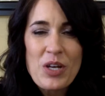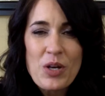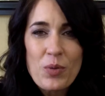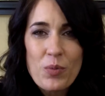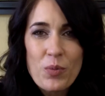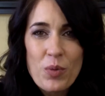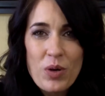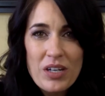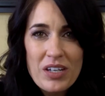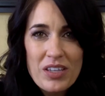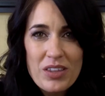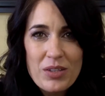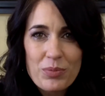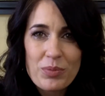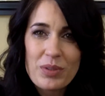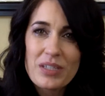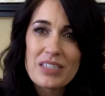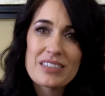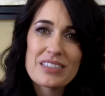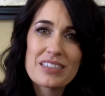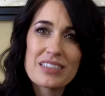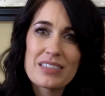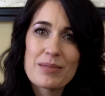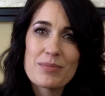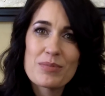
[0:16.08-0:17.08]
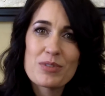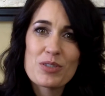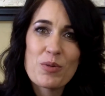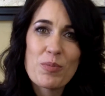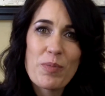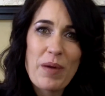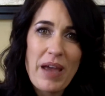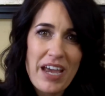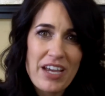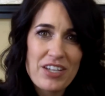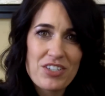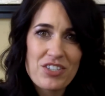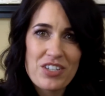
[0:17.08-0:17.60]
One of the reasons I'm so
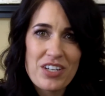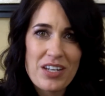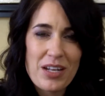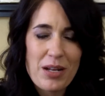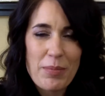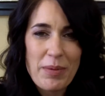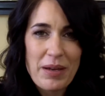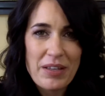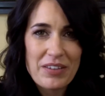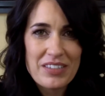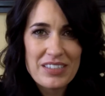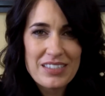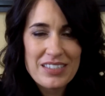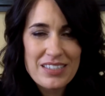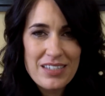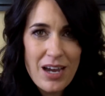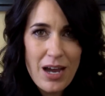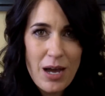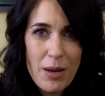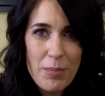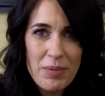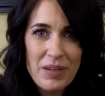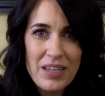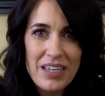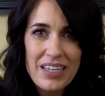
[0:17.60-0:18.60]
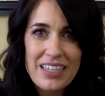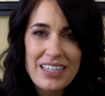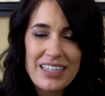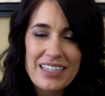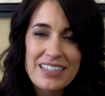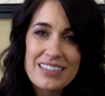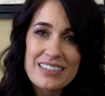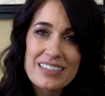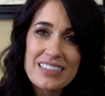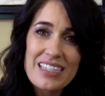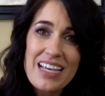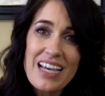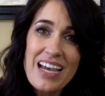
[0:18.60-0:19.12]
passionate about this topic
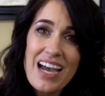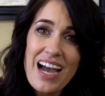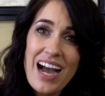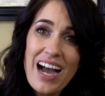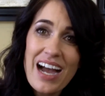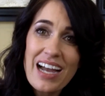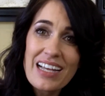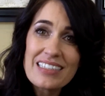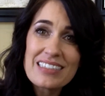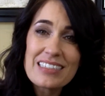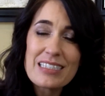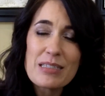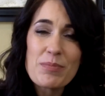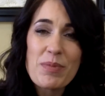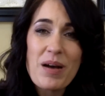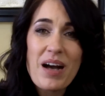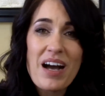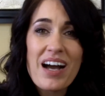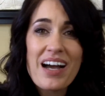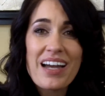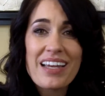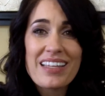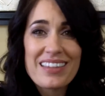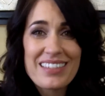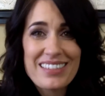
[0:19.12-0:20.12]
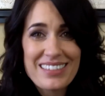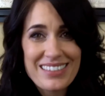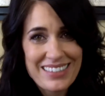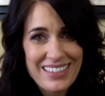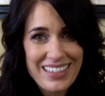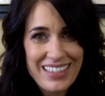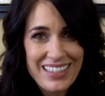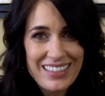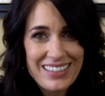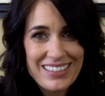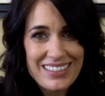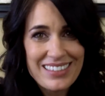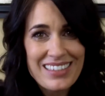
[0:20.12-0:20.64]
is I see behind the
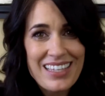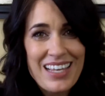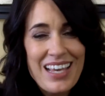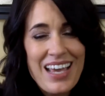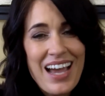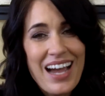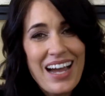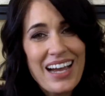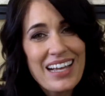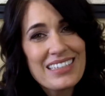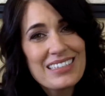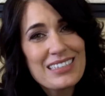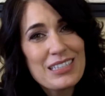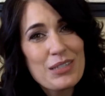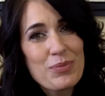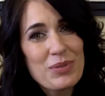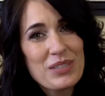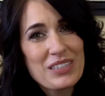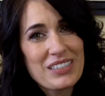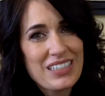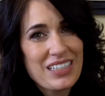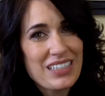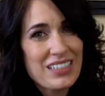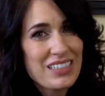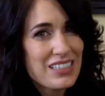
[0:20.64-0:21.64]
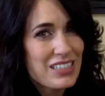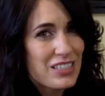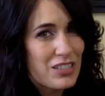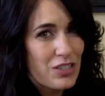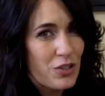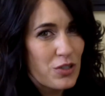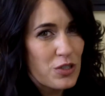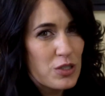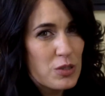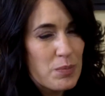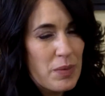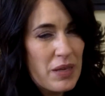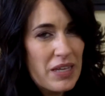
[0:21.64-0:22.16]
scenes. I see what dentists are
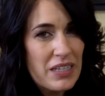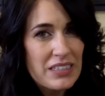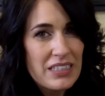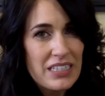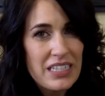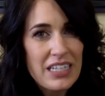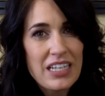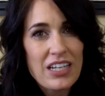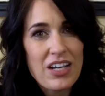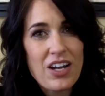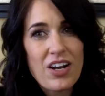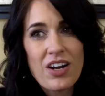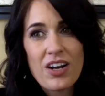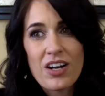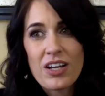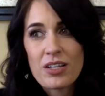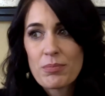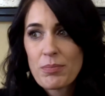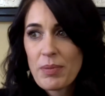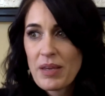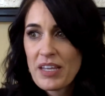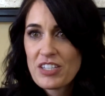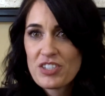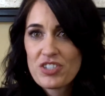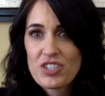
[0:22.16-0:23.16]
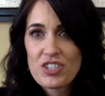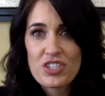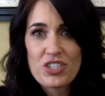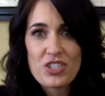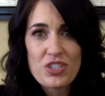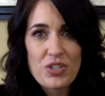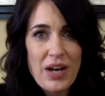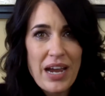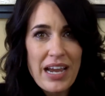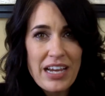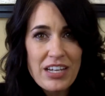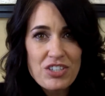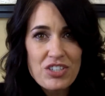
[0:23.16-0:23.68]
spending on patient
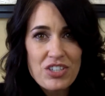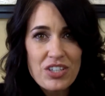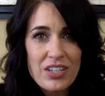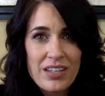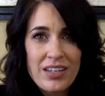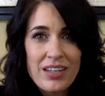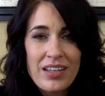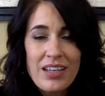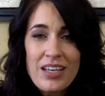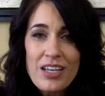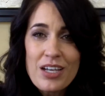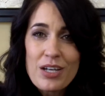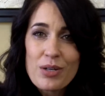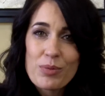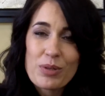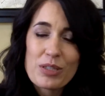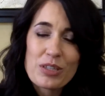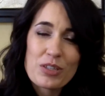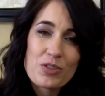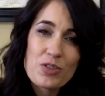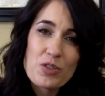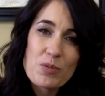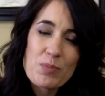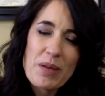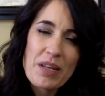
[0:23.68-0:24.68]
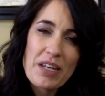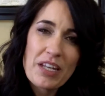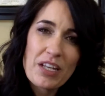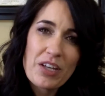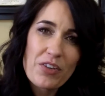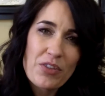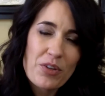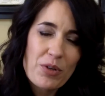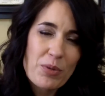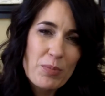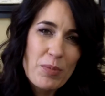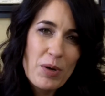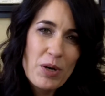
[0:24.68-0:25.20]
attraction, what they're spending on
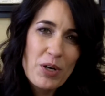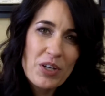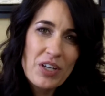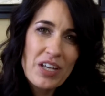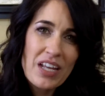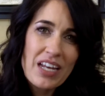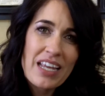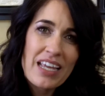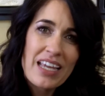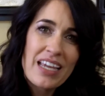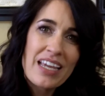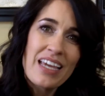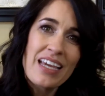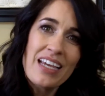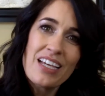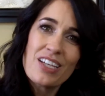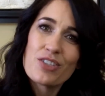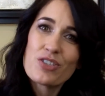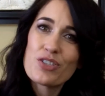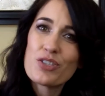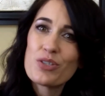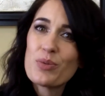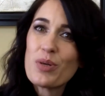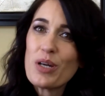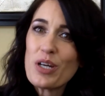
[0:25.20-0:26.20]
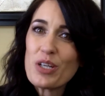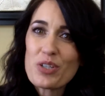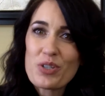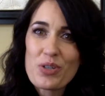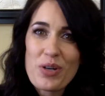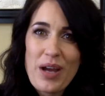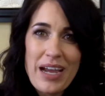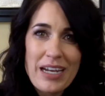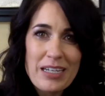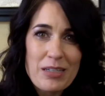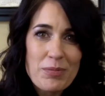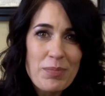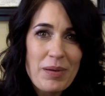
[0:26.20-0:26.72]
their marketing to
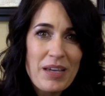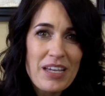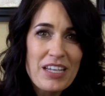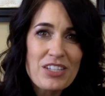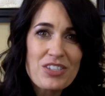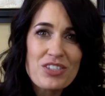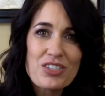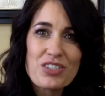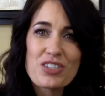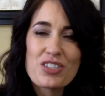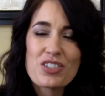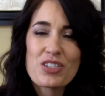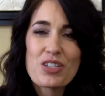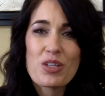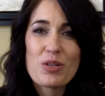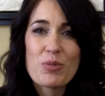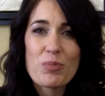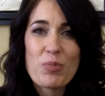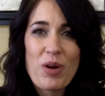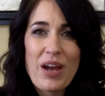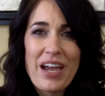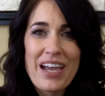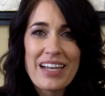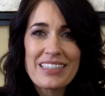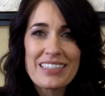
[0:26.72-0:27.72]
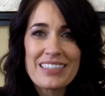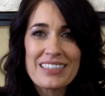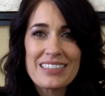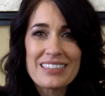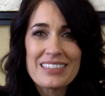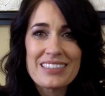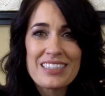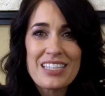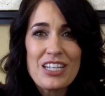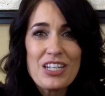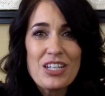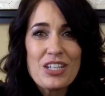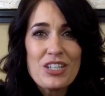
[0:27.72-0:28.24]
attract patients to their
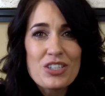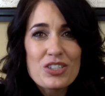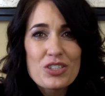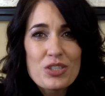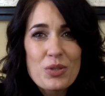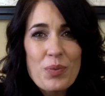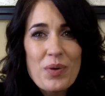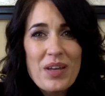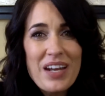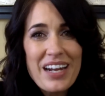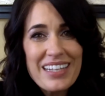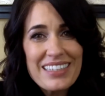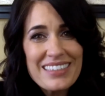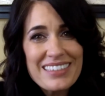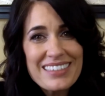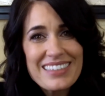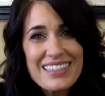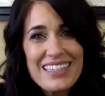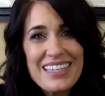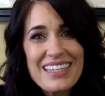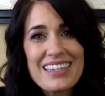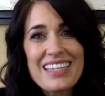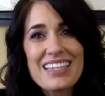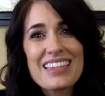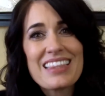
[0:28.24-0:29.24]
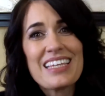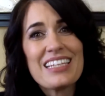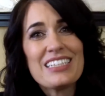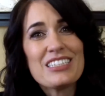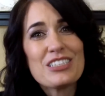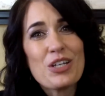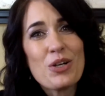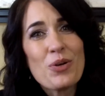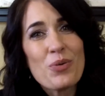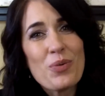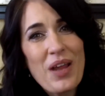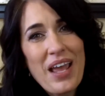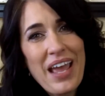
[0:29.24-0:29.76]
practice. So when I see that they
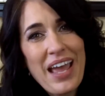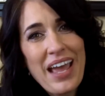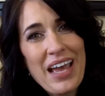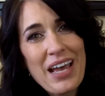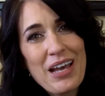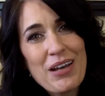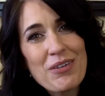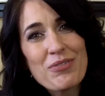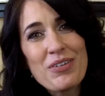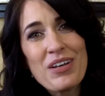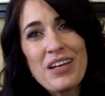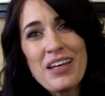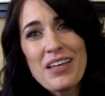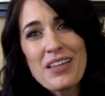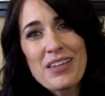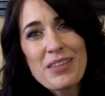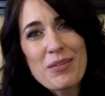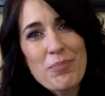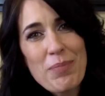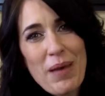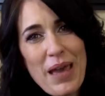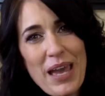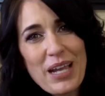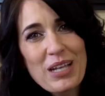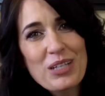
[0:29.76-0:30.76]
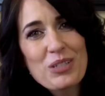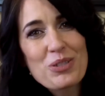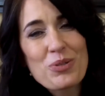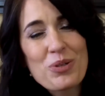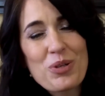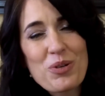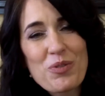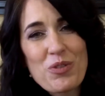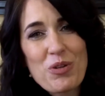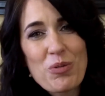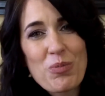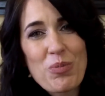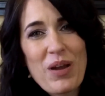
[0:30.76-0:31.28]
don't have the back door
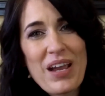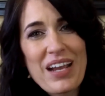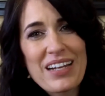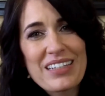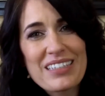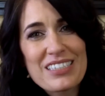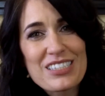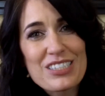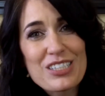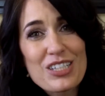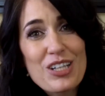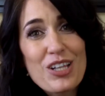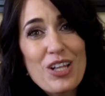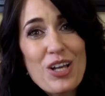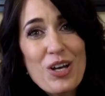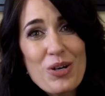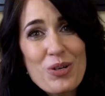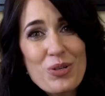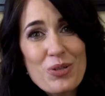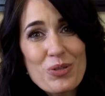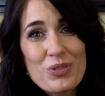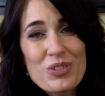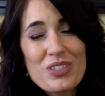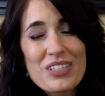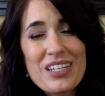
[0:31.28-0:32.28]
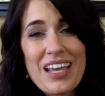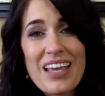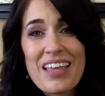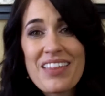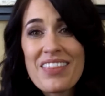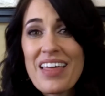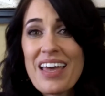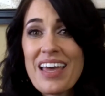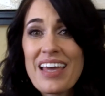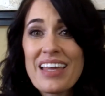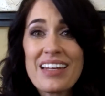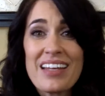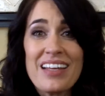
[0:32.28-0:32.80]
of their practice closed and
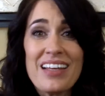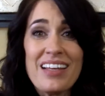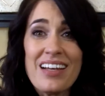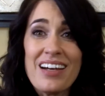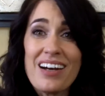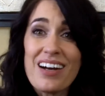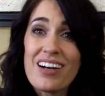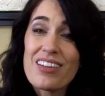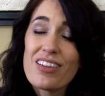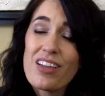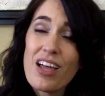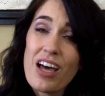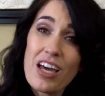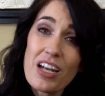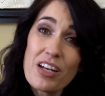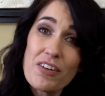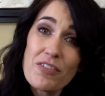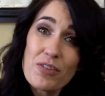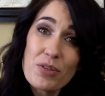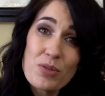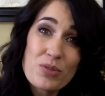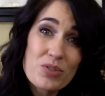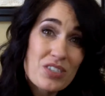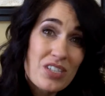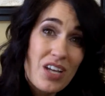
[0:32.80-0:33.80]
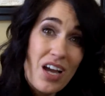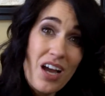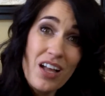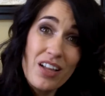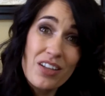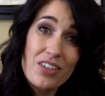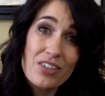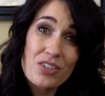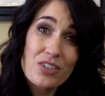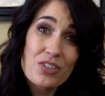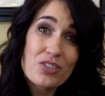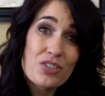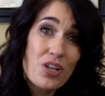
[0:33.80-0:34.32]
that a lot of those
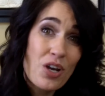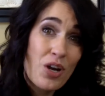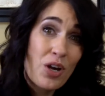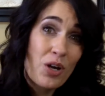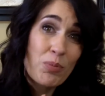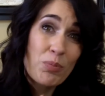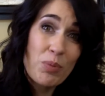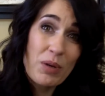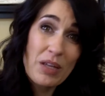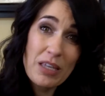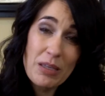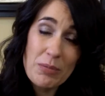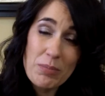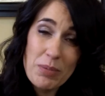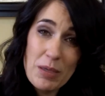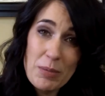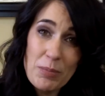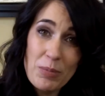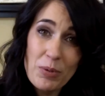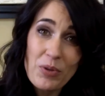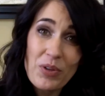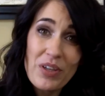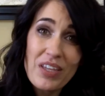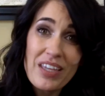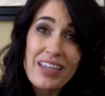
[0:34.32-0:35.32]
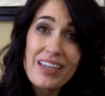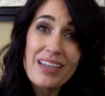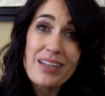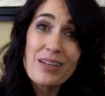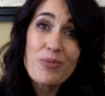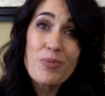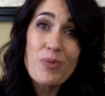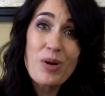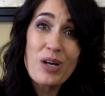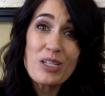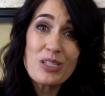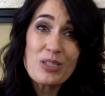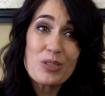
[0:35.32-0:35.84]
dollars are bringing people in
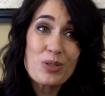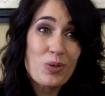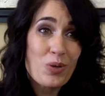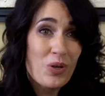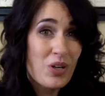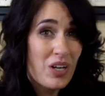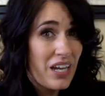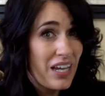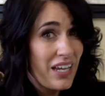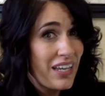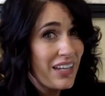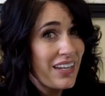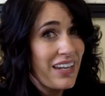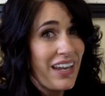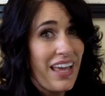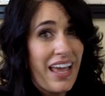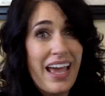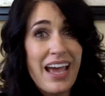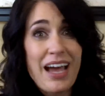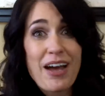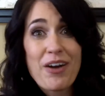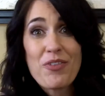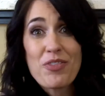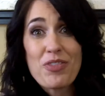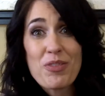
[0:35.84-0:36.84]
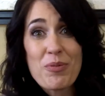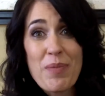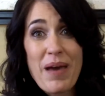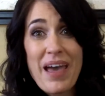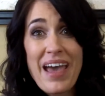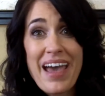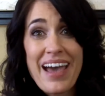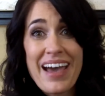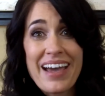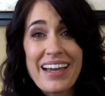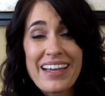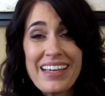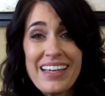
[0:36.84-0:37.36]
one door and out the
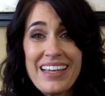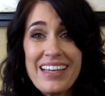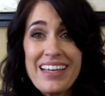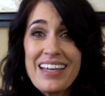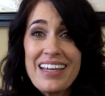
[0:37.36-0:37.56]
back,